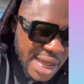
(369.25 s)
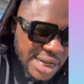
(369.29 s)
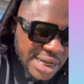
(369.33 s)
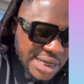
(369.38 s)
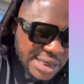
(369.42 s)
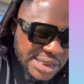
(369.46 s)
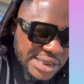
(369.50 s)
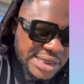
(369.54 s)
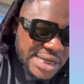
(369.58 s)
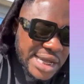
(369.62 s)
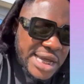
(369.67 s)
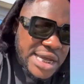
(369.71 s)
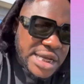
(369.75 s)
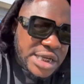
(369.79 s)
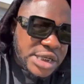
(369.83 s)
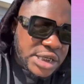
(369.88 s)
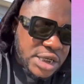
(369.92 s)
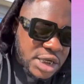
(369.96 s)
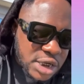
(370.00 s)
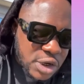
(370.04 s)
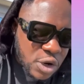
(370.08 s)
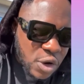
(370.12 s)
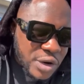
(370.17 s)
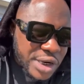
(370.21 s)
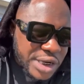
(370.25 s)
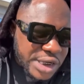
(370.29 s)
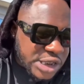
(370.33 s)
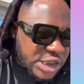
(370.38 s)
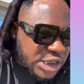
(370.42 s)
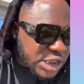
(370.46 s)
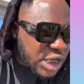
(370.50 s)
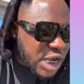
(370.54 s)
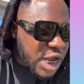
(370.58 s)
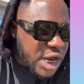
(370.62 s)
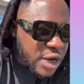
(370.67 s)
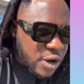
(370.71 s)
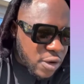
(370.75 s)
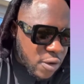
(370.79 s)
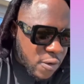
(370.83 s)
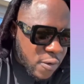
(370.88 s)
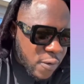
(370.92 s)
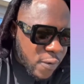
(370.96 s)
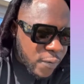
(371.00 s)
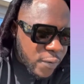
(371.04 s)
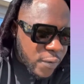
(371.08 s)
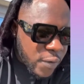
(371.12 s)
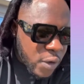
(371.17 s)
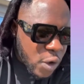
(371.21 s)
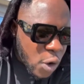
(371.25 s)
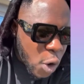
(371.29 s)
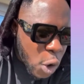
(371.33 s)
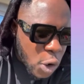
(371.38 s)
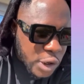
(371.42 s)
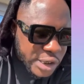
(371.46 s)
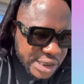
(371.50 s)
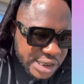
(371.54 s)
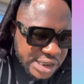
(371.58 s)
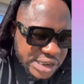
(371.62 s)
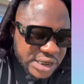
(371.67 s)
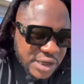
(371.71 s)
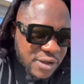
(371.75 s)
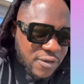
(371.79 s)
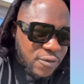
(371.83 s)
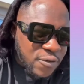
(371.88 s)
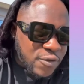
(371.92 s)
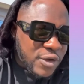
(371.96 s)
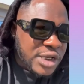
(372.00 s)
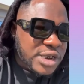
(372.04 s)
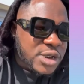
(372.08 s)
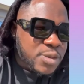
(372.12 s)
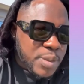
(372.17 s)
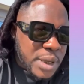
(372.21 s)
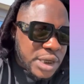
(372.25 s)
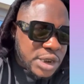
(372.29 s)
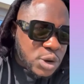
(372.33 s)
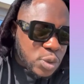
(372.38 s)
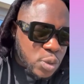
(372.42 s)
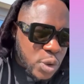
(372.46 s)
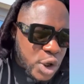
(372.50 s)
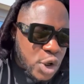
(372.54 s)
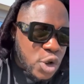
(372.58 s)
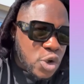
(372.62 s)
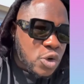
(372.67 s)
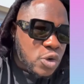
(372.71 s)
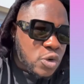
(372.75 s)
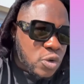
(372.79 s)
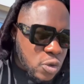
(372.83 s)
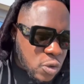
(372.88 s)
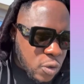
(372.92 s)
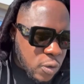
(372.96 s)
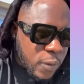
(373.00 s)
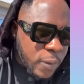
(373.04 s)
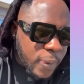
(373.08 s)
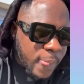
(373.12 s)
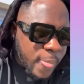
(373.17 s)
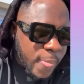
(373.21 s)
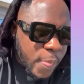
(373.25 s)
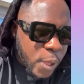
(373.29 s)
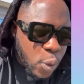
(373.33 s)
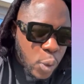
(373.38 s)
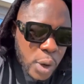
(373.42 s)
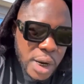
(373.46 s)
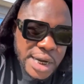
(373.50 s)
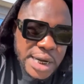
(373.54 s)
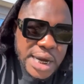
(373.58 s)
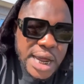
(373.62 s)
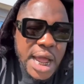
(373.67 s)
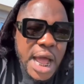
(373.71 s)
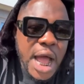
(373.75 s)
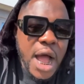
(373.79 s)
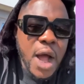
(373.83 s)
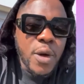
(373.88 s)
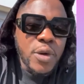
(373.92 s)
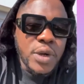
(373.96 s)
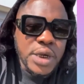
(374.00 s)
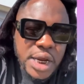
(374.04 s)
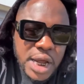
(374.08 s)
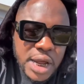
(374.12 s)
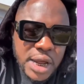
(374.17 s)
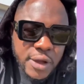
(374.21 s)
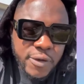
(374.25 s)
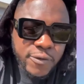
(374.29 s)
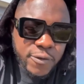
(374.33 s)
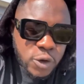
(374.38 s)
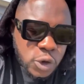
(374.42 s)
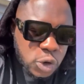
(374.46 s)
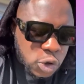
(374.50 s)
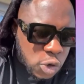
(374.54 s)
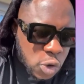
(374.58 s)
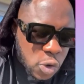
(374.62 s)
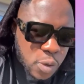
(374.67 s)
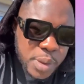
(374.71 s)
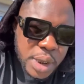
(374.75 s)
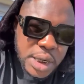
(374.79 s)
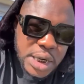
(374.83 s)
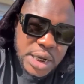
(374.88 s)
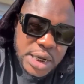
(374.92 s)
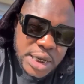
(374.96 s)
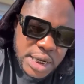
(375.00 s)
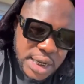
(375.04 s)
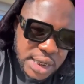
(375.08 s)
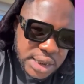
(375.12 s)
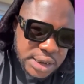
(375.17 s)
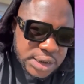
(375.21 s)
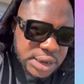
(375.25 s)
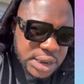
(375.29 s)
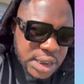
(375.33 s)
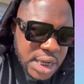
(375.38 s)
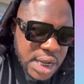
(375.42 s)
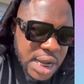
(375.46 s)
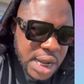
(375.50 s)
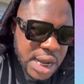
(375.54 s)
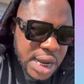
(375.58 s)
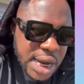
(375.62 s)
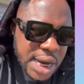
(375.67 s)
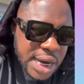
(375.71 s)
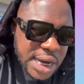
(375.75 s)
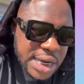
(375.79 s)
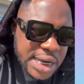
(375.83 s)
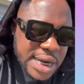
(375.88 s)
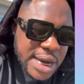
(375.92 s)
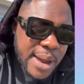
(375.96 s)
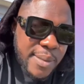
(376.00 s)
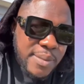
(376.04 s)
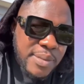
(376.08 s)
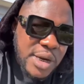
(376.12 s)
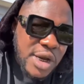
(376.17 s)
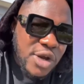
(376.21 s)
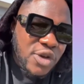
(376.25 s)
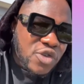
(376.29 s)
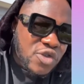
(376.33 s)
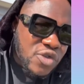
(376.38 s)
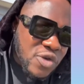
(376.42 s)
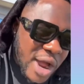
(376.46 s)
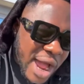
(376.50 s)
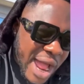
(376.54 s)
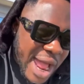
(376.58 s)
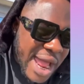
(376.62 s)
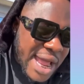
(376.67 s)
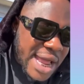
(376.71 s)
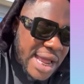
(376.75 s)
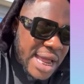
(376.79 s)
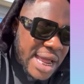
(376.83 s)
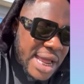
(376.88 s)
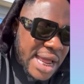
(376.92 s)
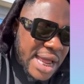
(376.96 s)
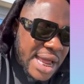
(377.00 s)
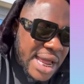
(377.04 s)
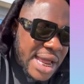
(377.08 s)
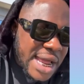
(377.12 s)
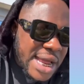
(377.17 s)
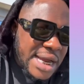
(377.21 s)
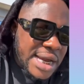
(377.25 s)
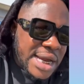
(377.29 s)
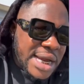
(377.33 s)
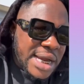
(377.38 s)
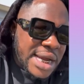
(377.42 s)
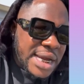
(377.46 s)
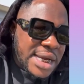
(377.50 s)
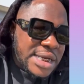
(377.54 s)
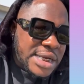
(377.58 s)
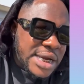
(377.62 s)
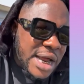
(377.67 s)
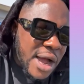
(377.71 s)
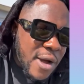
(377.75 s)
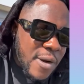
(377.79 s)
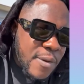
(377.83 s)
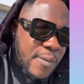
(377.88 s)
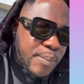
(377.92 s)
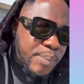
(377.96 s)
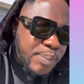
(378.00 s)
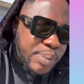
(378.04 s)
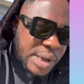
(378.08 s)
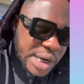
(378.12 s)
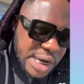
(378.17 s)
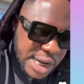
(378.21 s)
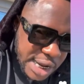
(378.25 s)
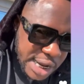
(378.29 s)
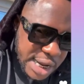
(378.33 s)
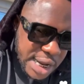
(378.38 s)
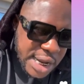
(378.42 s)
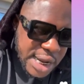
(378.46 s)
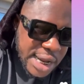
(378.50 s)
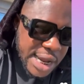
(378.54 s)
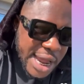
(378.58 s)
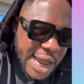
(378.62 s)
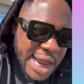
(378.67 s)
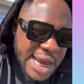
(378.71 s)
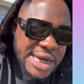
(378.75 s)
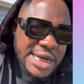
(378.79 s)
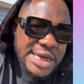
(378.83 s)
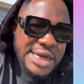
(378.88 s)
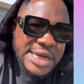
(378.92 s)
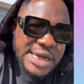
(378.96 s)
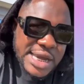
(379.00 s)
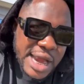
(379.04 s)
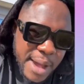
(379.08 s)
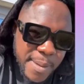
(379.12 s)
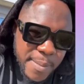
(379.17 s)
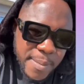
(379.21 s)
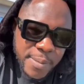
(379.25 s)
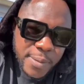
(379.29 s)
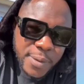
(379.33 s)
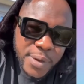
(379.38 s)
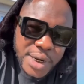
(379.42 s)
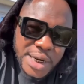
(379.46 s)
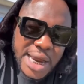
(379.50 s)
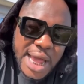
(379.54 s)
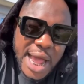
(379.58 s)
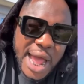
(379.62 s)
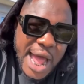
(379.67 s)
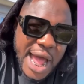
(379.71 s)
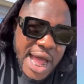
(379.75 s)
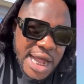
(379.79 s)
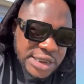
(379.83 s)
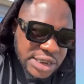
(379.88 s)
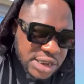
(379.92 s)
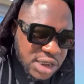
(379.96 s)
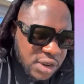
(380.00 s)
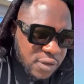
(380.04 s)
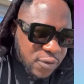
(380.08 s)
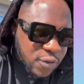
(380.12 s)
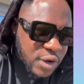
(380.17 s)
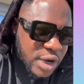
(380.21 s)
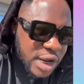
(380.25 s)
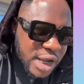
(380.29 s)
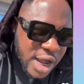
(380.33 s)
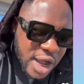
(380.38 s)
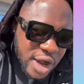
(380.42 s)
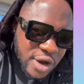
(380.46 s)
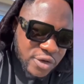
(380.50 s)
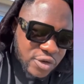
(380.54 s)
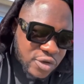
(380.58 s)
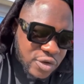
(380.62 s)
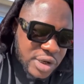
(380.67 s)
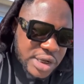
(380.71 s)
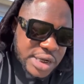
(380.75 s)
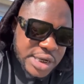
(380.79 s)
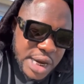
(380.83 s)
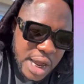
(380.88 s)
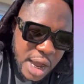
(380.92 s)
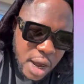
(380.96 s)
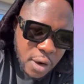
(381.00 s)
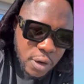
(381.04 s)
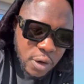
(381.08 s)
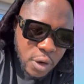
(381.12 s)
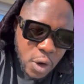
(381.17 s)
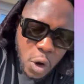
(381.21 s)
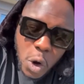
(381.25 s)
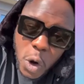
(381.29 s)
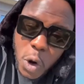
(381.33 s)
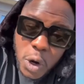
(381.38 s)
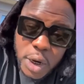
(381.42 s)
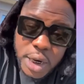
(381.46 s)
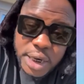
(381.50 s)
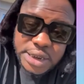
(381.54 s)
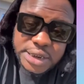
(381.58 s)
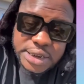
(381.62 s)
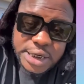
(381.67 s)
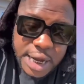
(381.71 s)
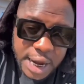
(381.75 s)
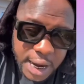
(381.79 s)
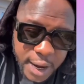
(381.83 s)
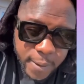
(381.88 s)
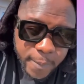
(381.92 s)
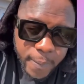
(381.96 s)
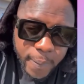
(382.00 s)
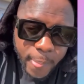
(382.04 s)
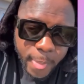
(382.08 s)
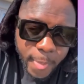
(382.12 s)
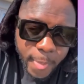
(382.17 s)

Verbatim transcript: station or this channel or this investment where you do, where they out there for so many years, them they try downplay and dumb the artists for the country down all the time.